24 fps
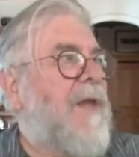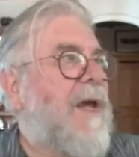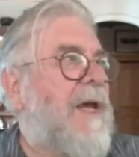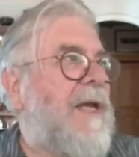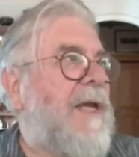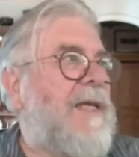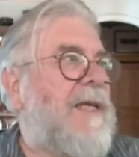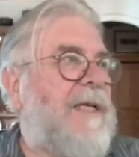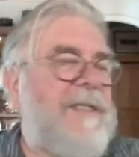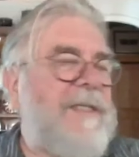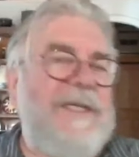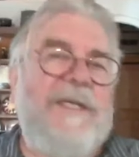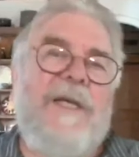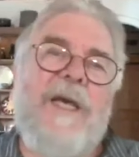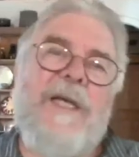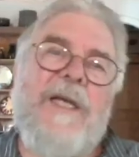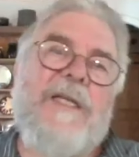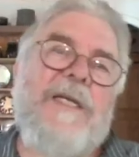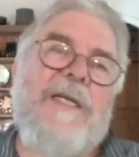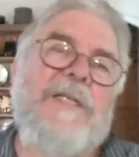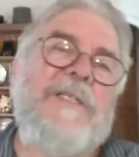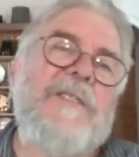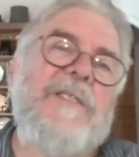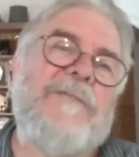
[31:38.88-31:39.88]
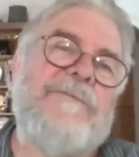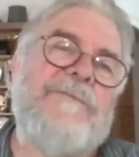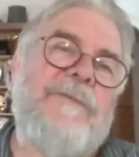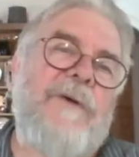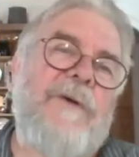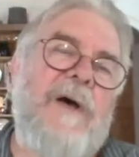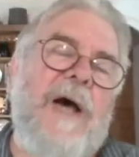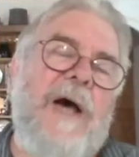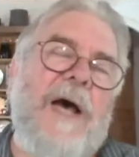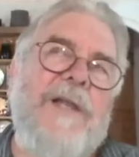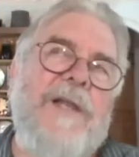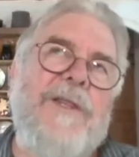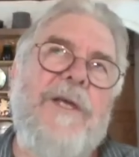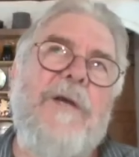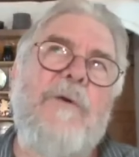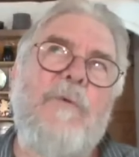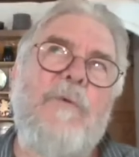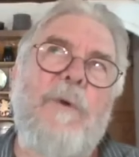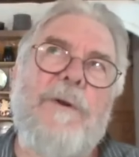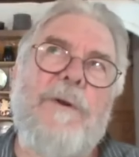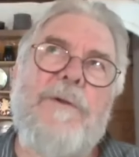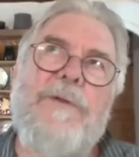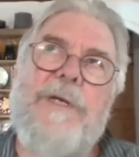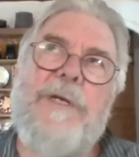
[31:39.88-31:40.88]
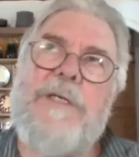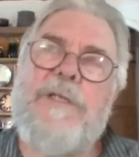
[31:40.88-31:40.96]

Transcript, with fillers: It is, I think one of the